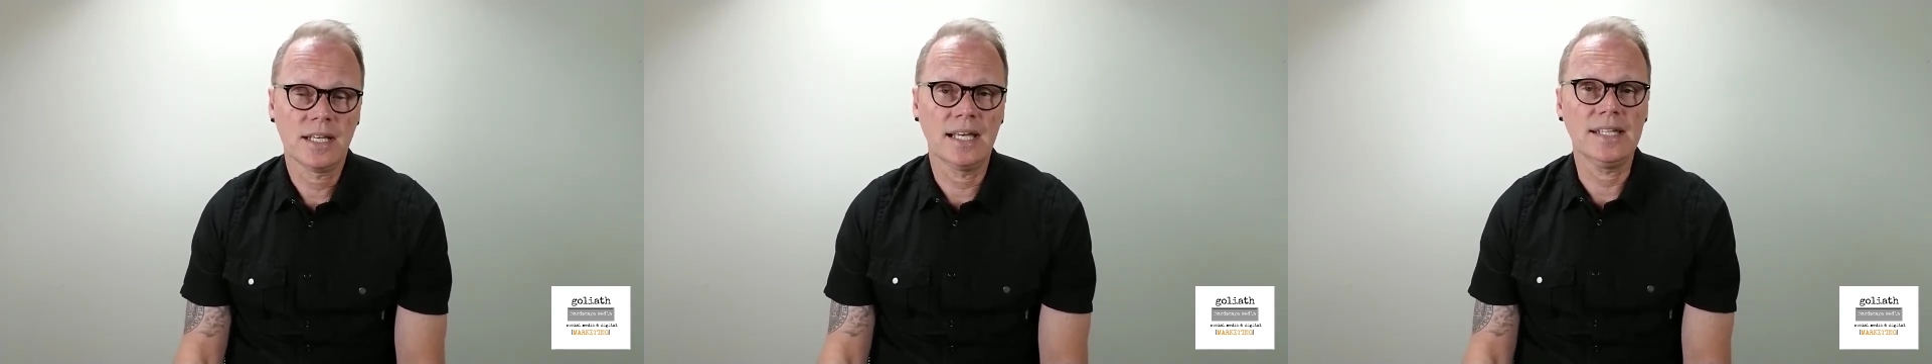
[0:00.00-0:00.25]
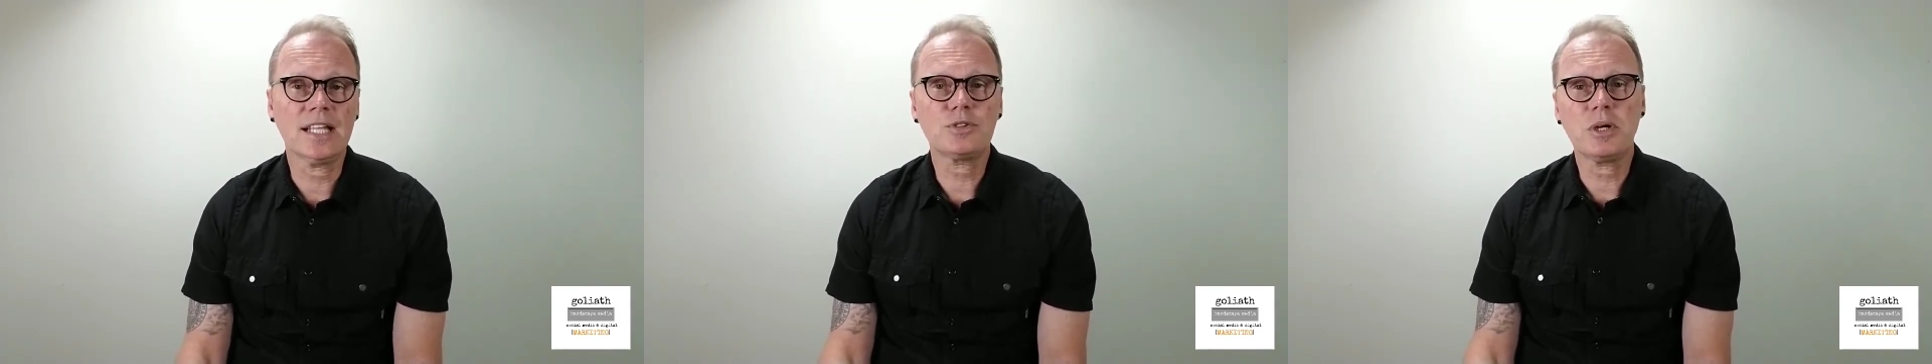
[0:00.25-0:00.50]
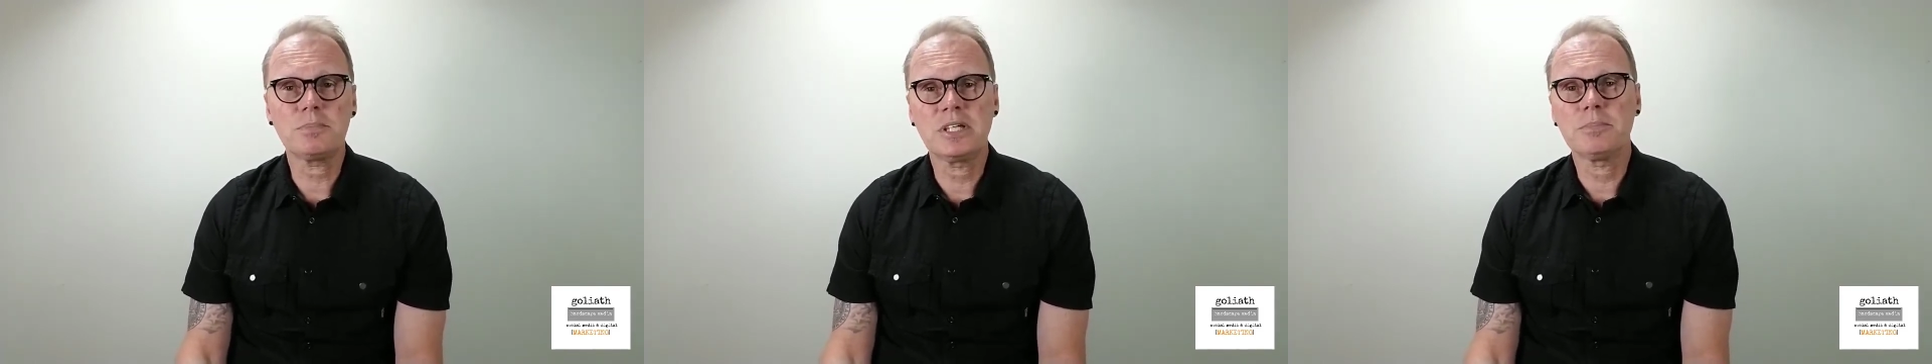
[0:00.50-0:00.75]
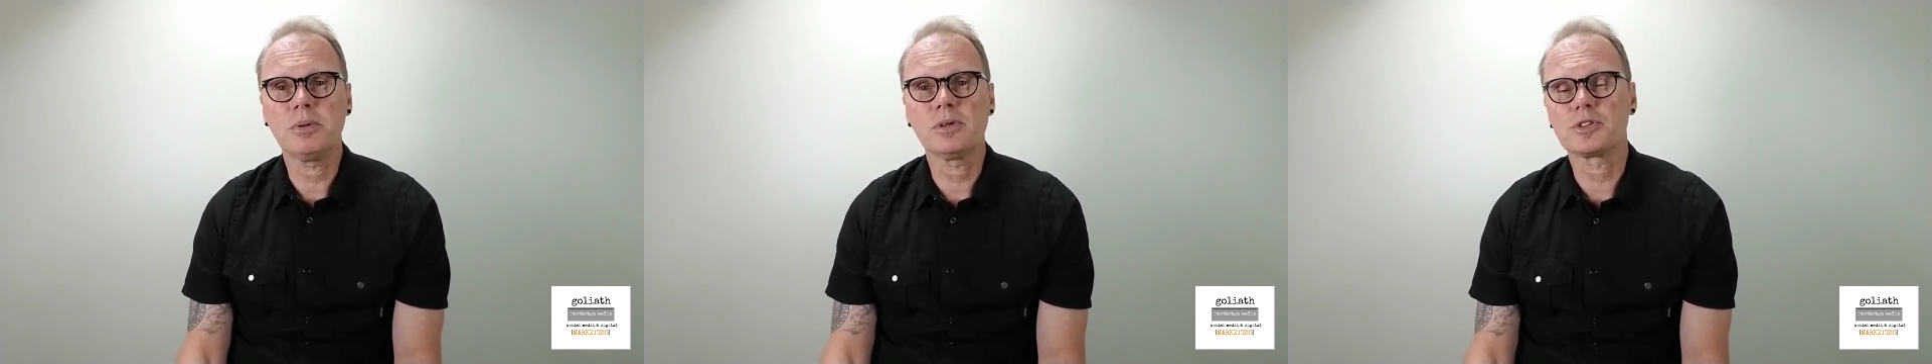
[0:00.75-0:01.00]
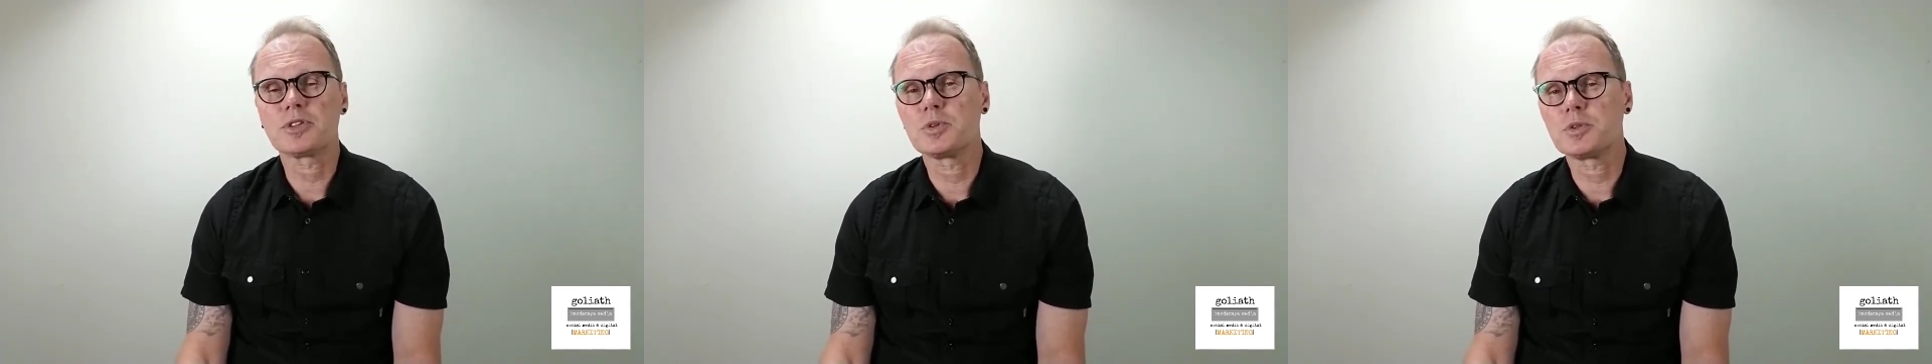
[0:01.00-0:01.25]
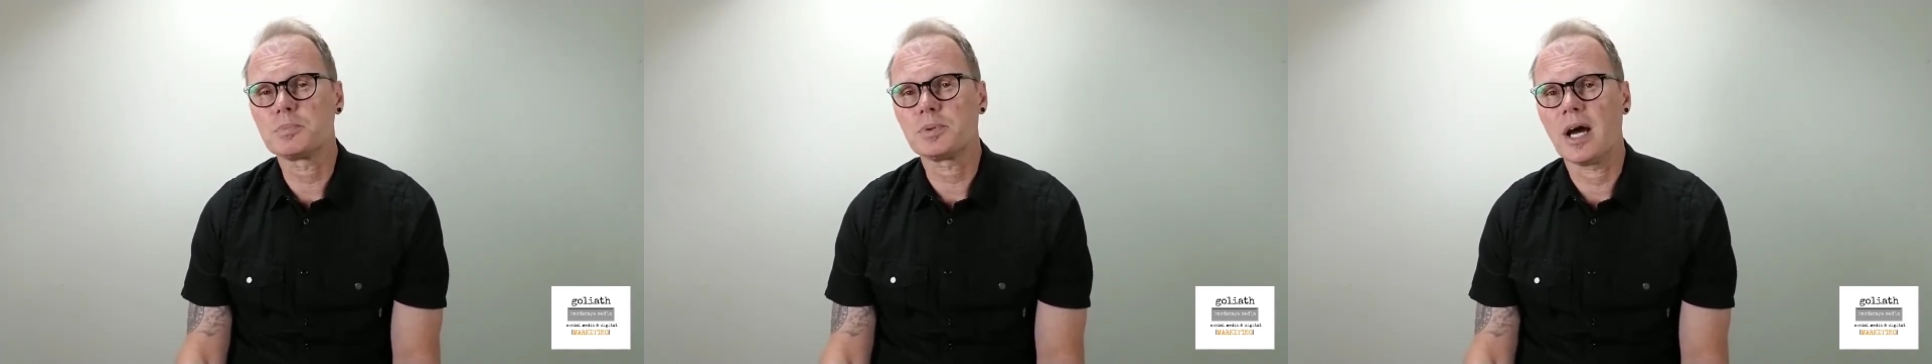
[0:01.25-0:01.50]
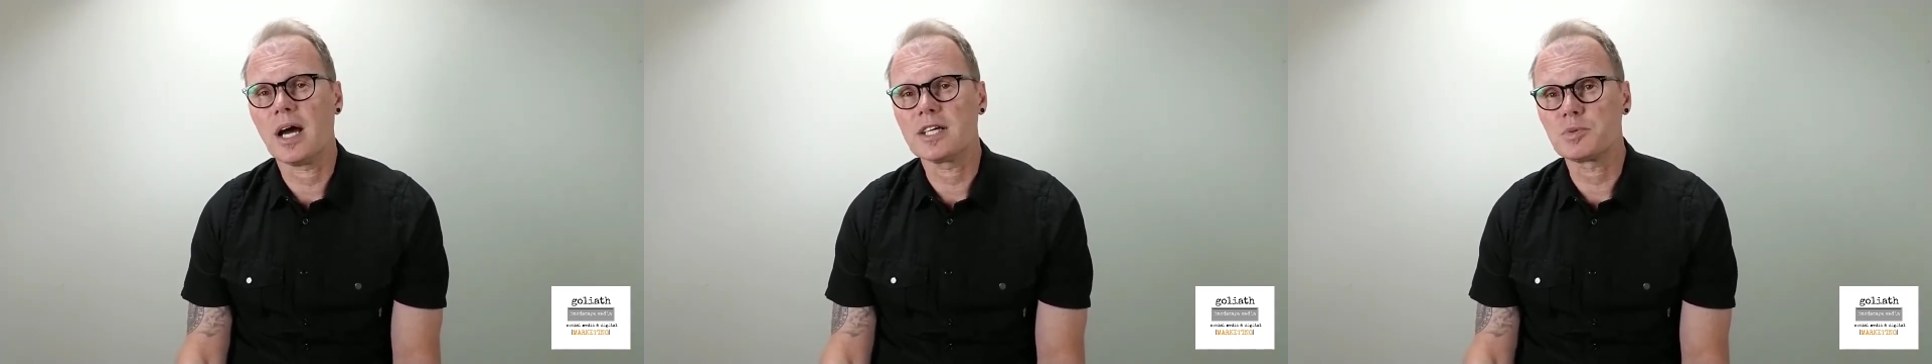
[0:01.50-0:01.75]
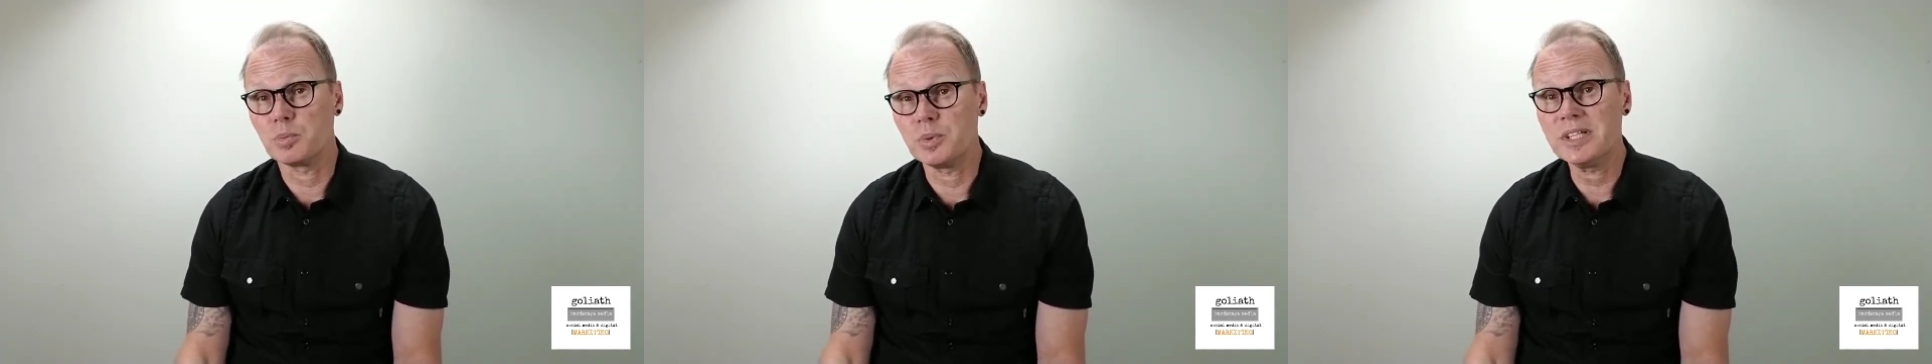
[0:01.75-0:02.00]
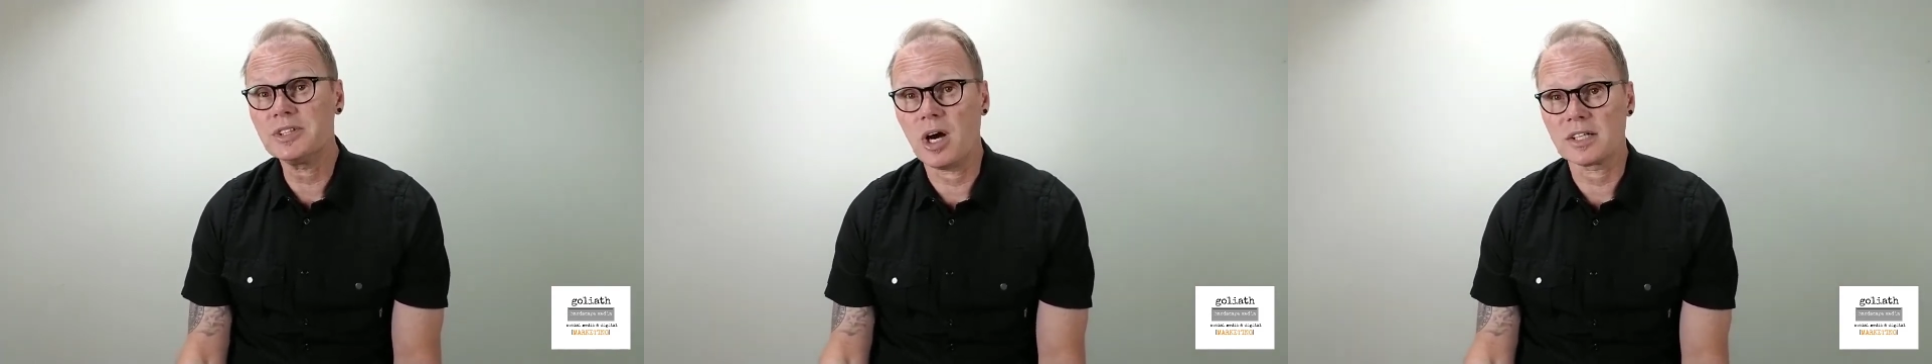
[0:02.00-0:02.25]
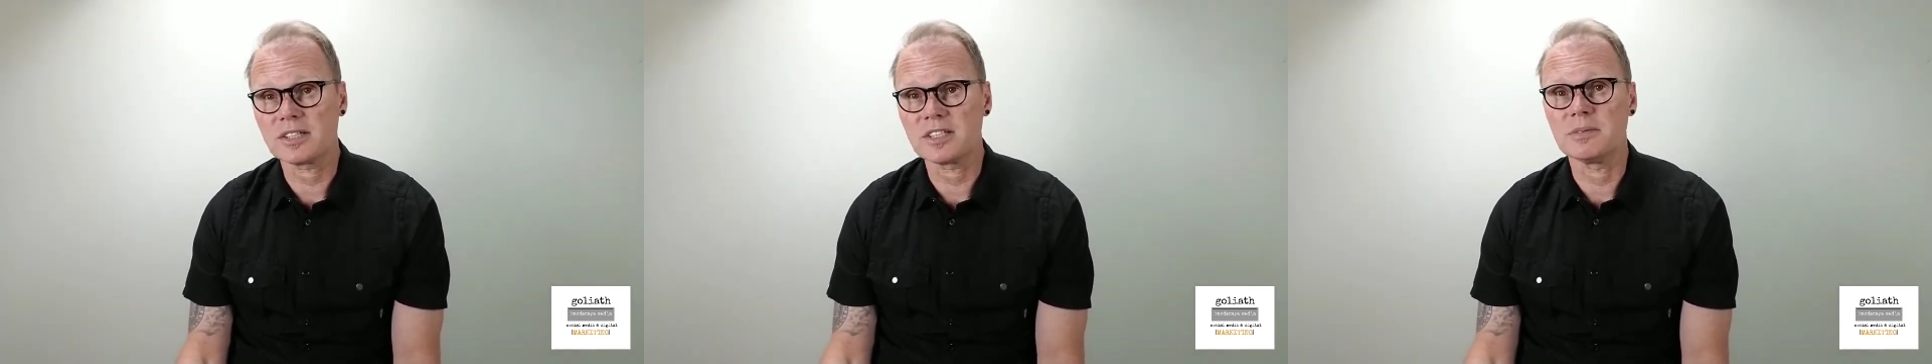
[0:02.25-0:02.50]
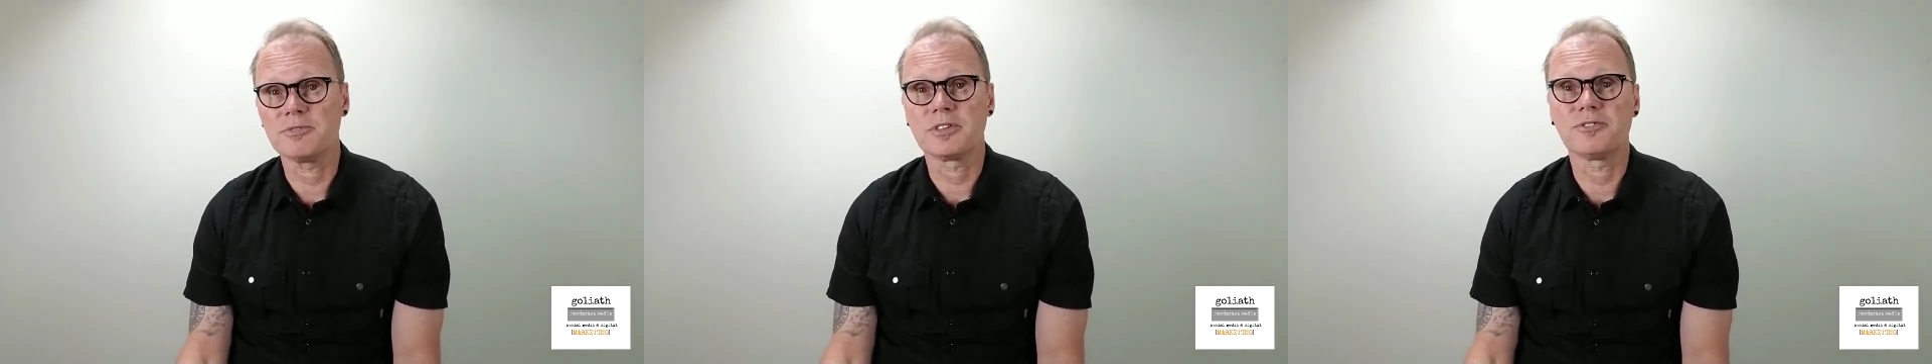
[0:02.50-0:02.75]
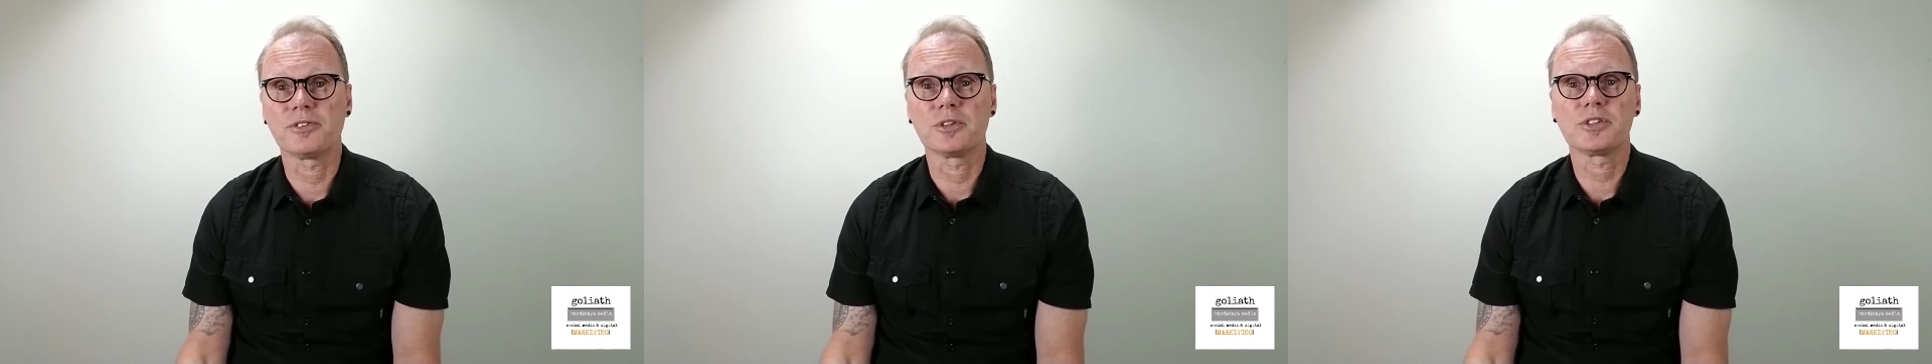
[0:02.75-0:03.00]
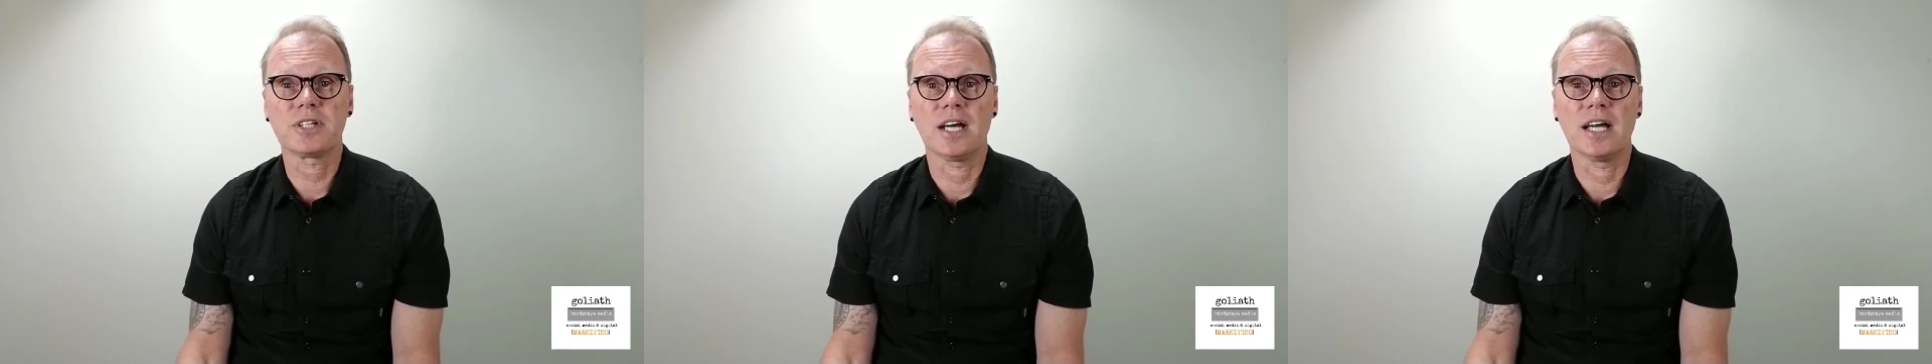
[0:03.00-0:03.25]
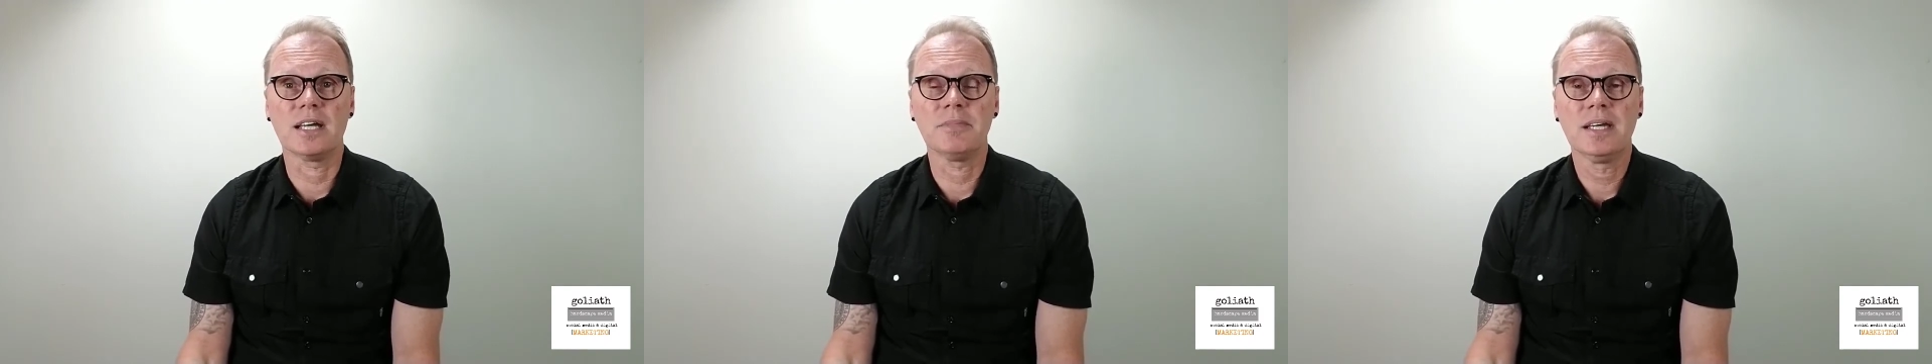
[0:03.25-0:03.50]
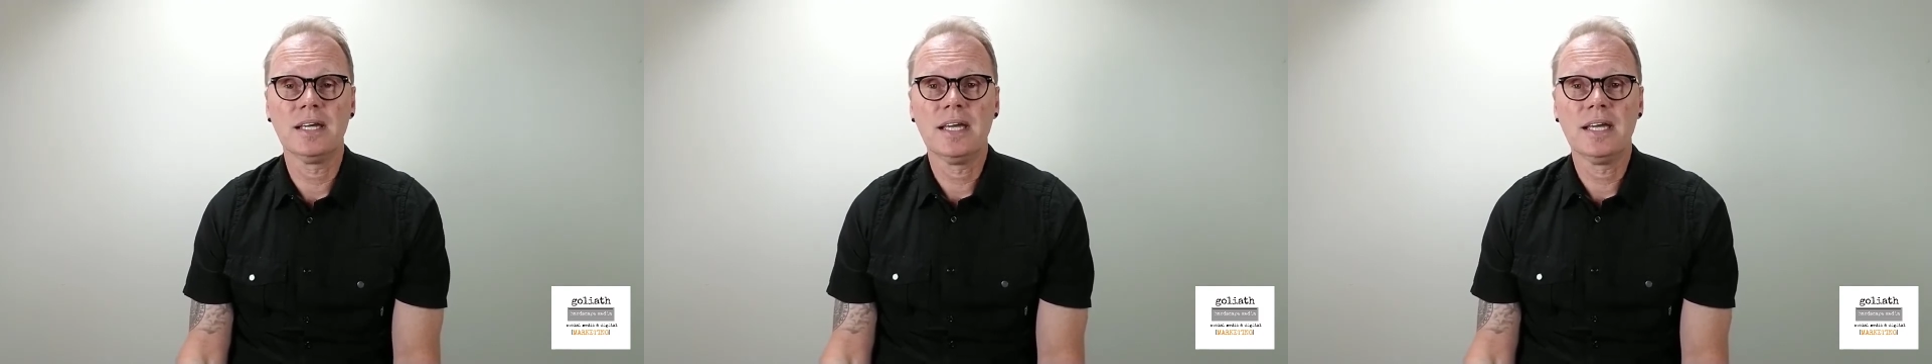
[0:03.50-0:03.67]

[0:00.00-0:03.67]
And that's why people are so surprised when we talk to them for the first time